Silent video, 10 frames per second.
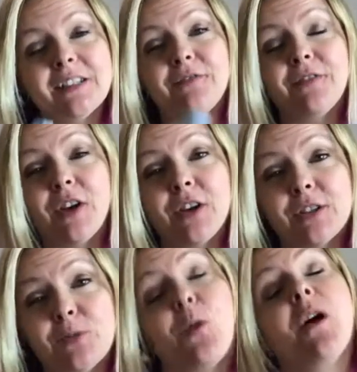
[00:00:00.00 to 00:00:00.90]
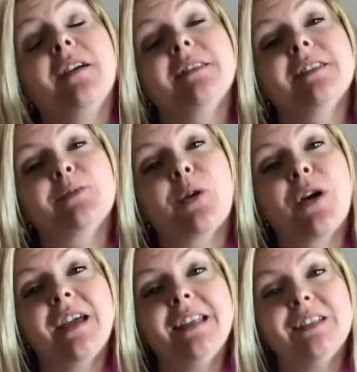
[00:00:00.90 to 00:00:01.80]
The first ones were
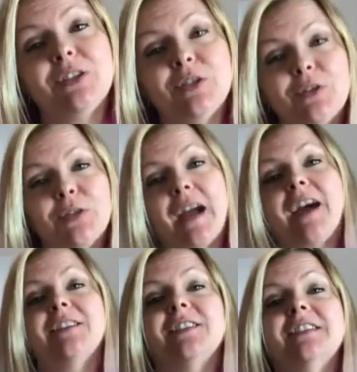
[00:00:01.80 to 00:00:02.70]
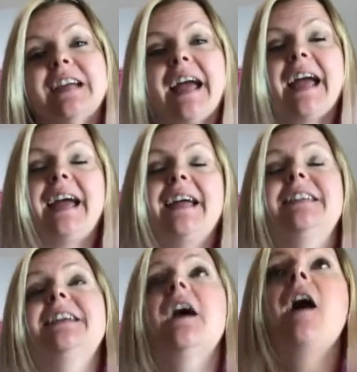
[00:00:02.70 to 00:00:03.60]
in
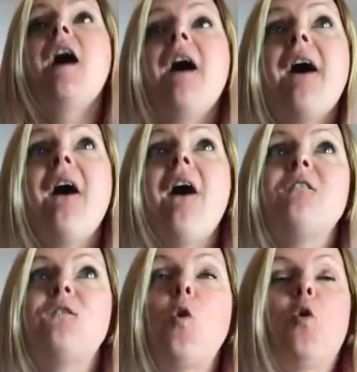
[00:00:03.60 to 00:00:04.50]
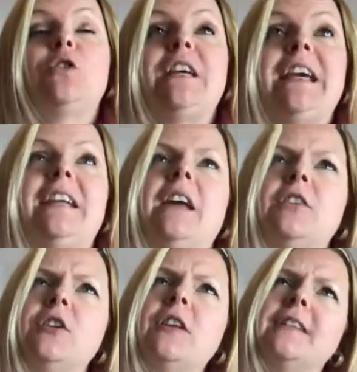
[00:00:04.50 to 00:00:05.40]

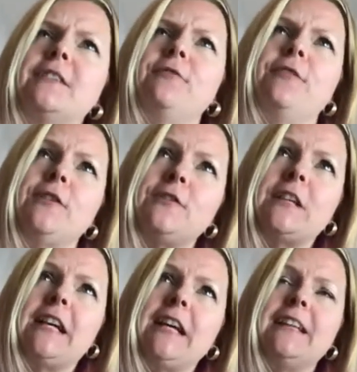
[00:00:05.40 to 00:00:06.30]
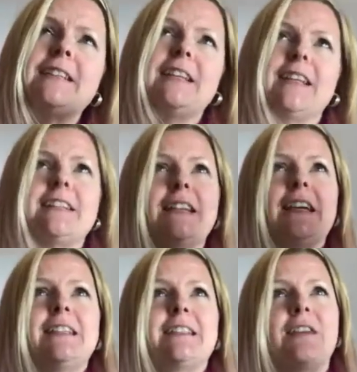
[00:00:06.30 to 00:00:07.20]
2015,
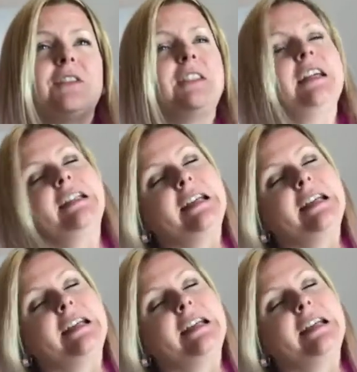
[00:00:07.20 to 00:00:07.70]
16, 17.